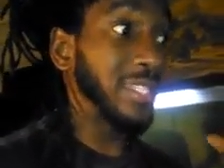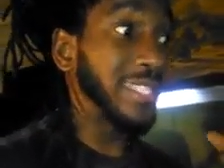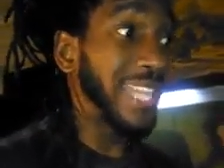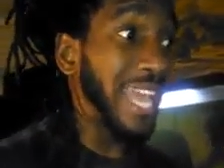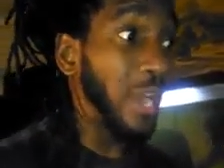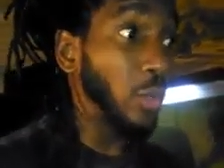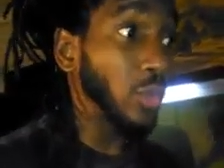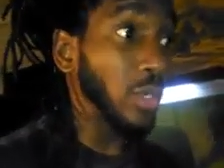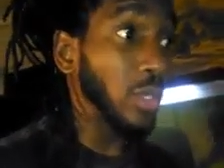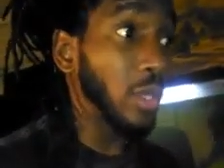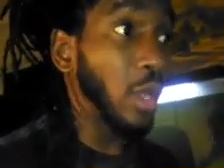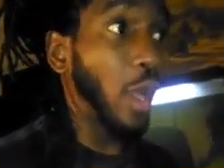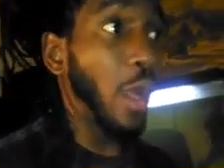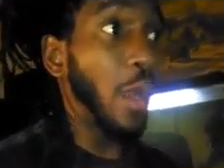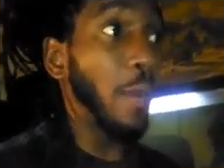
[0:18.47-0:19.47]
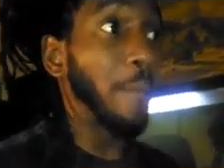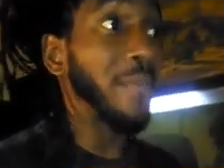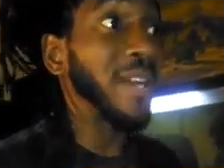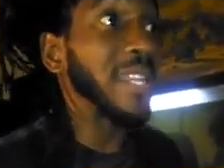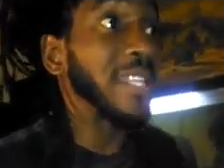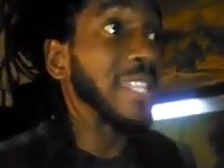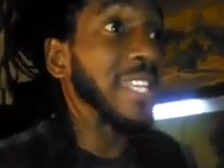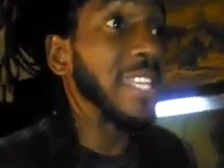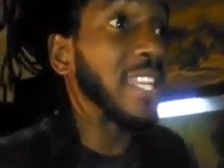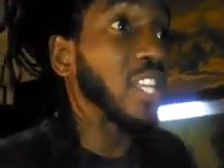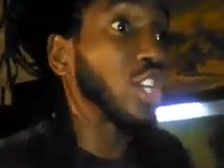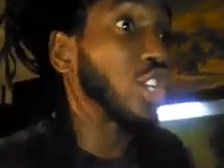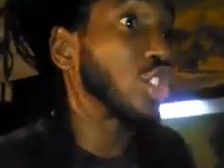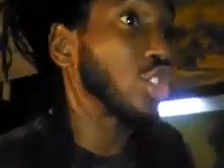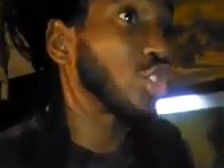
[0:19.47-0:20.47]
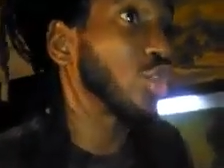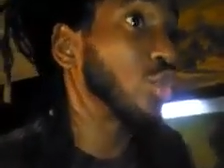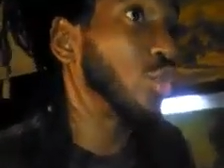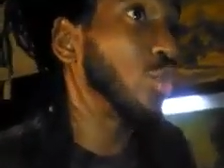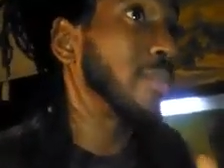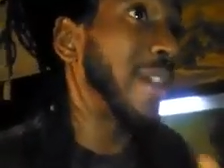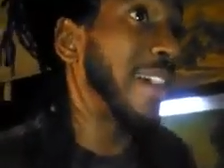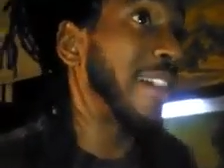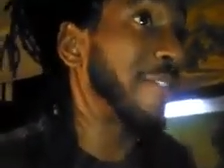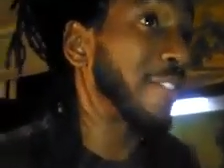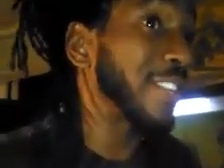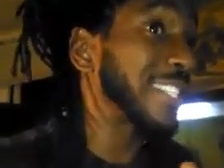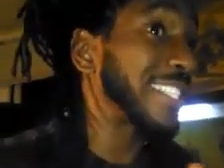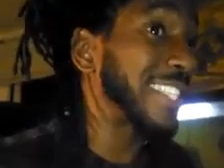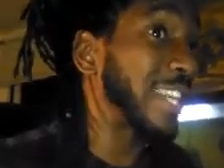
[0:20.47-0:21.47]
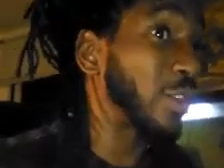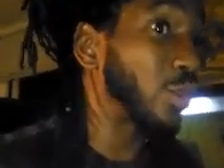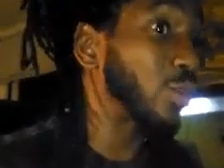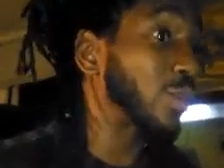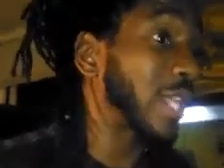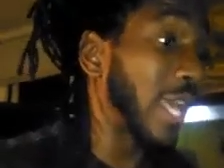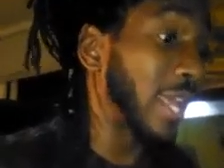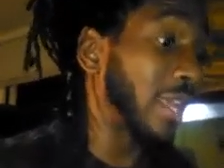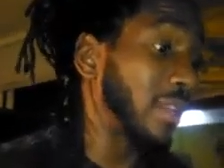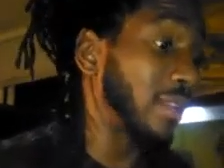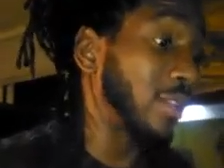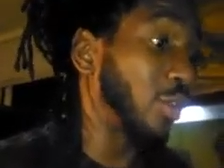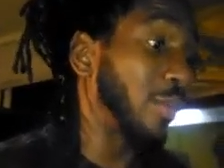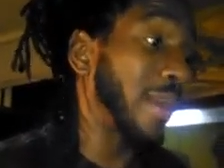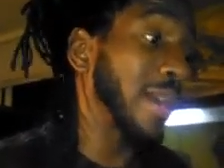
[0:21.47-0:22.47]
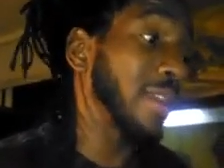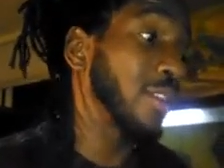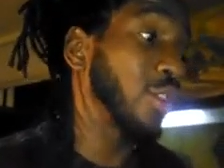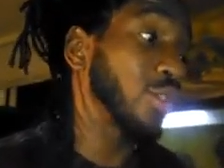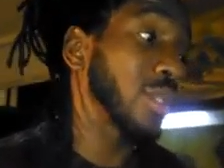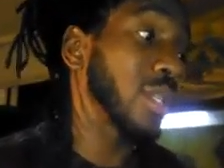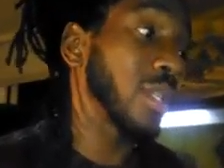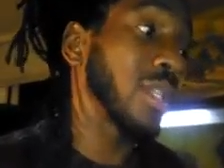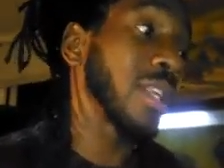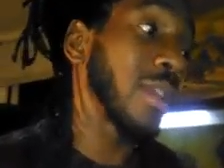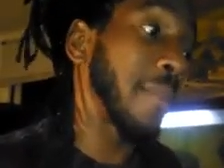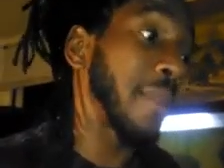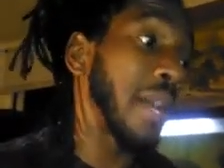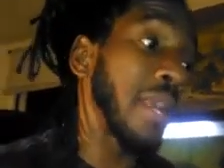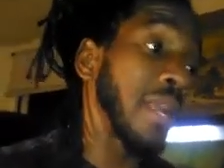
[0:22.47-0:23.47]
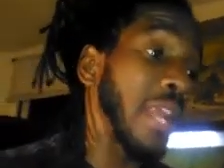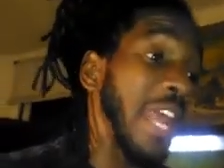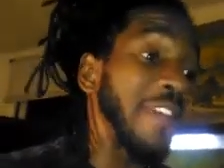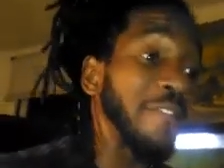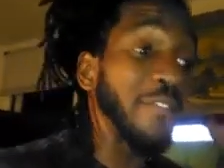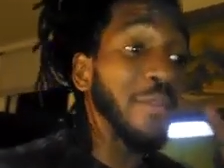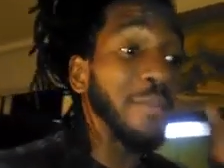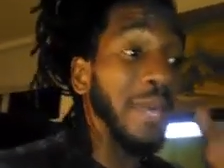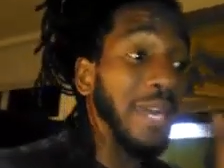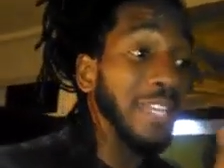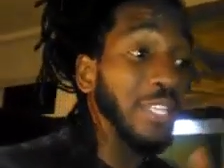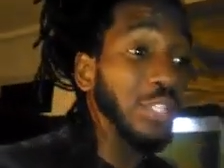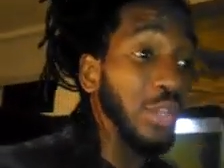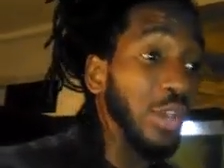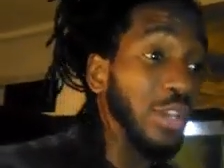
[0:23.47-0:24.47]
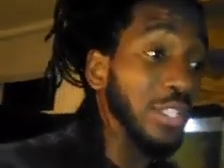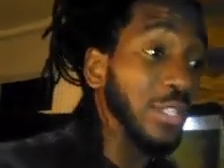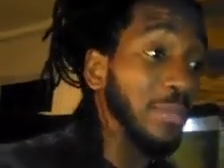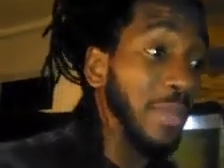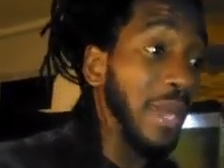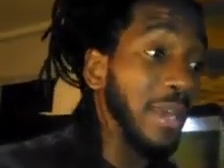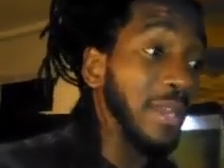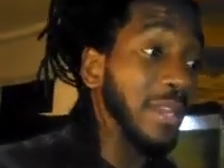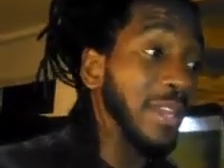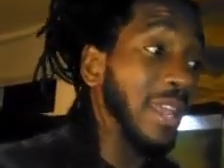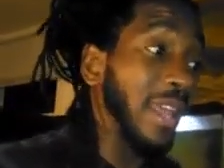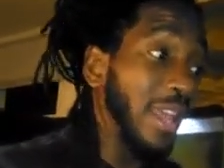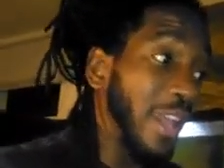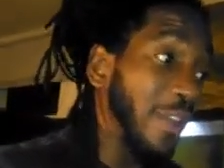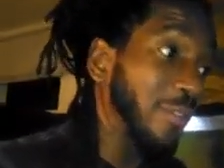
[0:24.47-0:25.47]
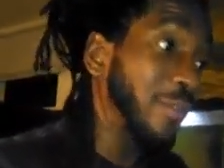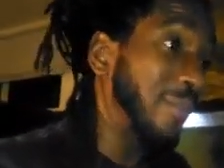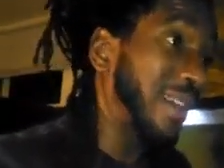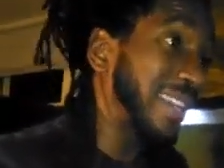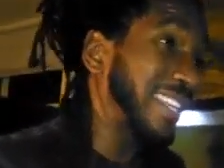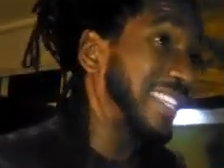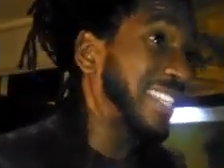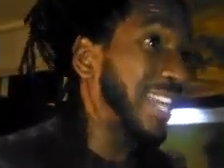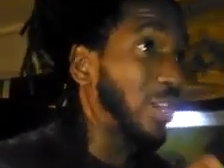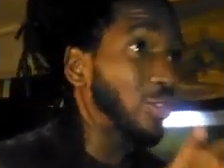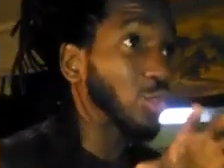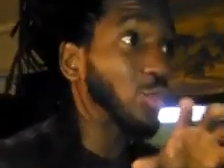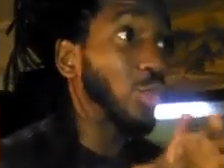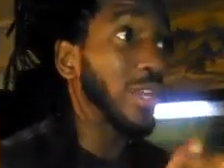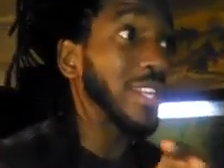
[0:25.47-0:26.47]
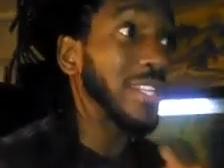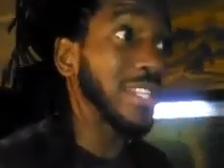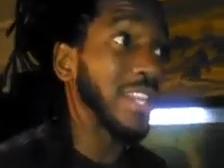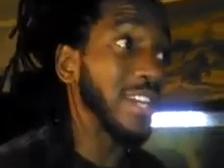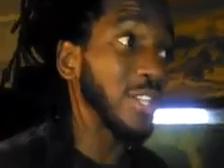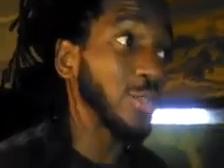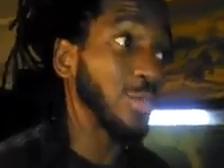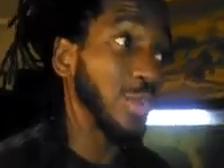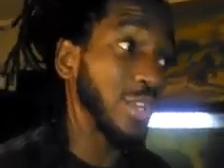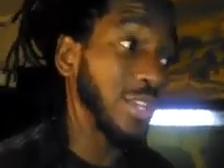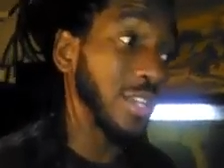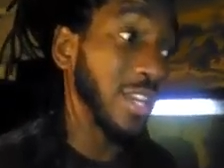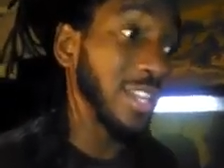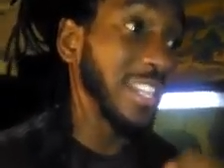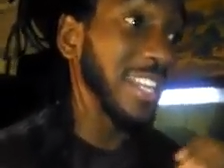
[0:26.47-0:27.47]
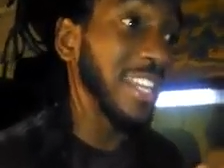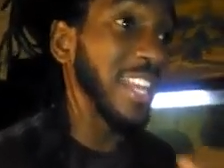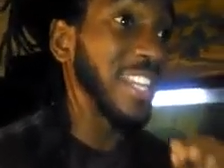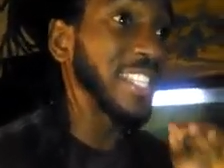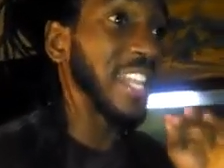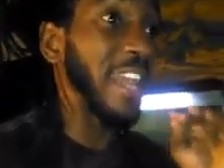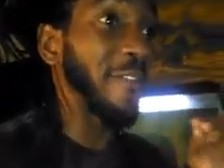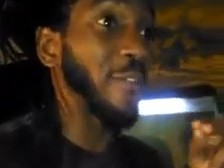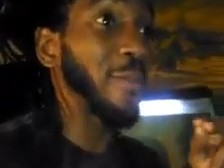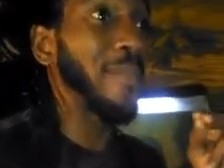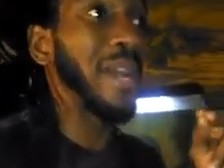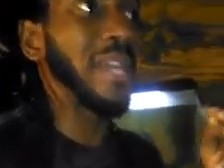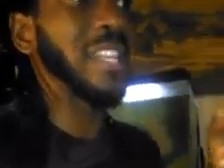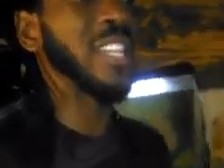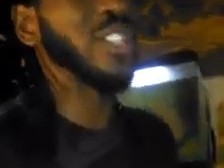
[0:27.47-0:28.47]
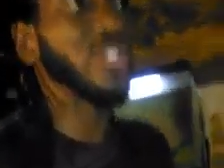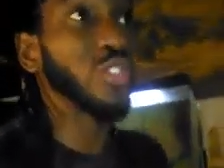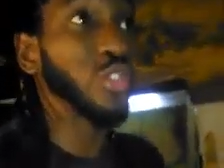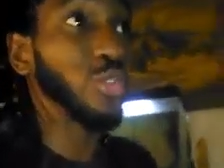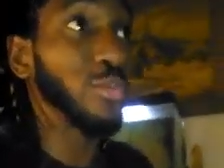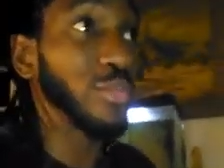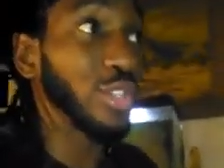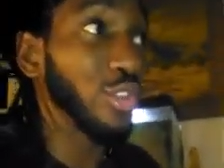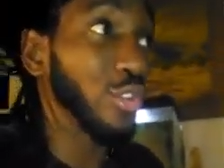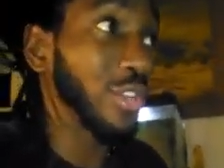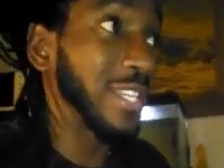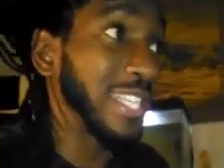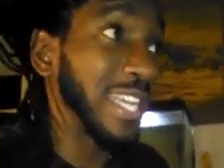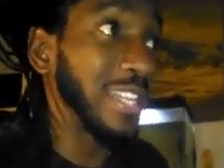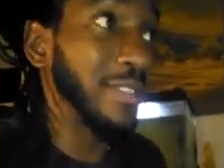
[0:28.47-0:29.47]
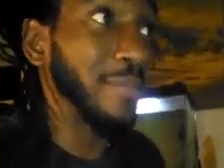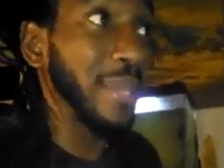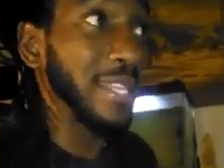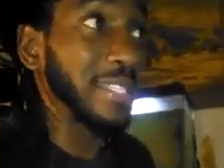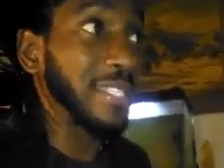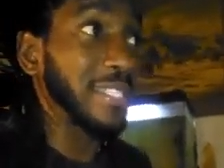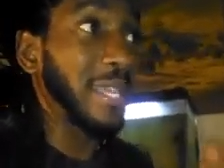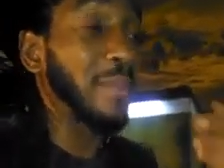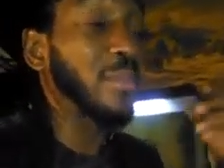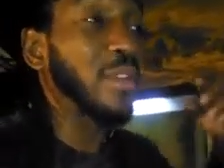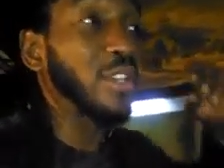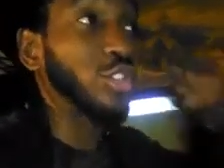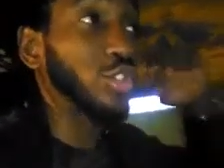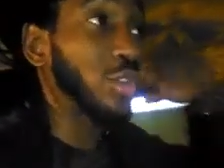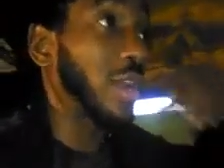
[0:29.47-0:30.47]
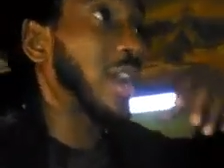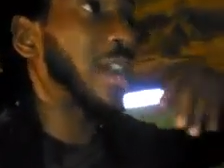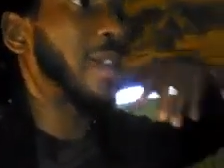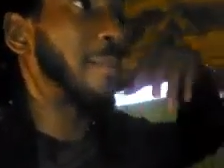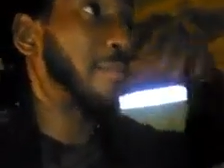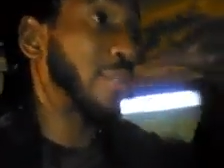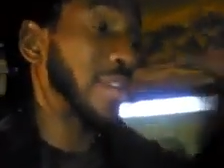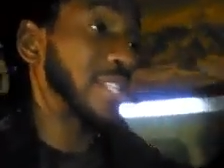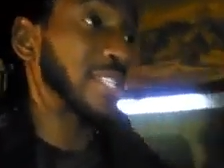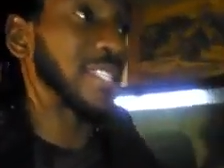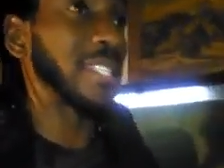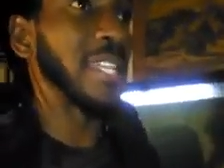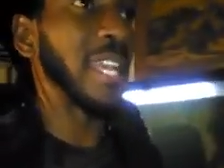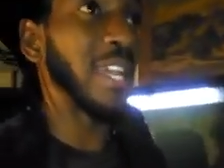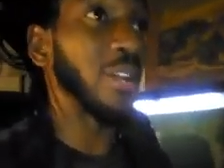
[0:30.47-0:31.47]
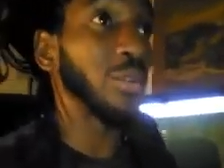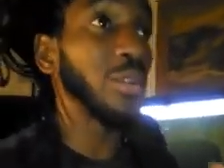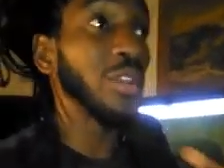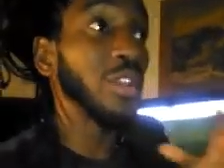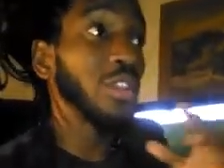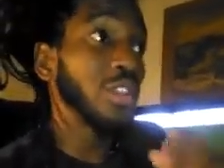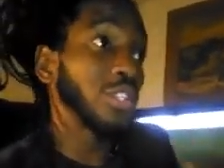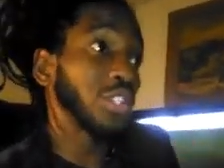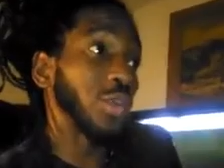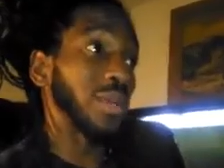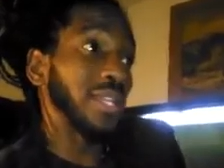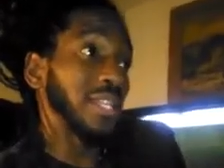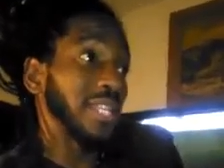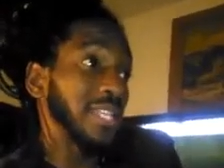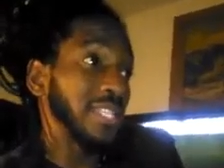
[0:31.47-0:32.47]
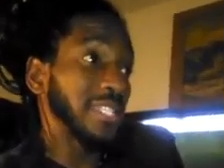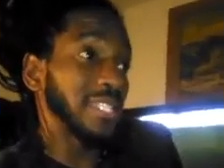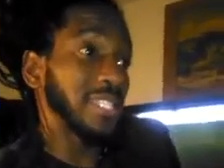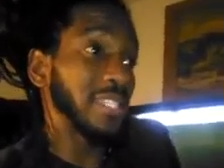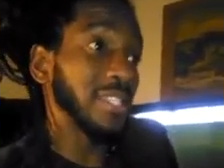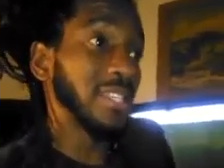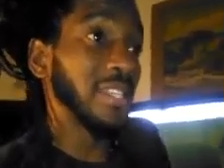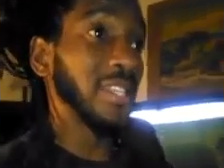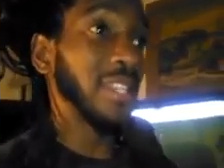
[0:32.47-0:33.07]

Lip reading: doubt, but consume every single day. Nobody knows anything about it. Everybody talks about it. Everybody doubts what it does, but nonetheless, everybody consumes it on a daily basis. I'm going to try and break this down so at least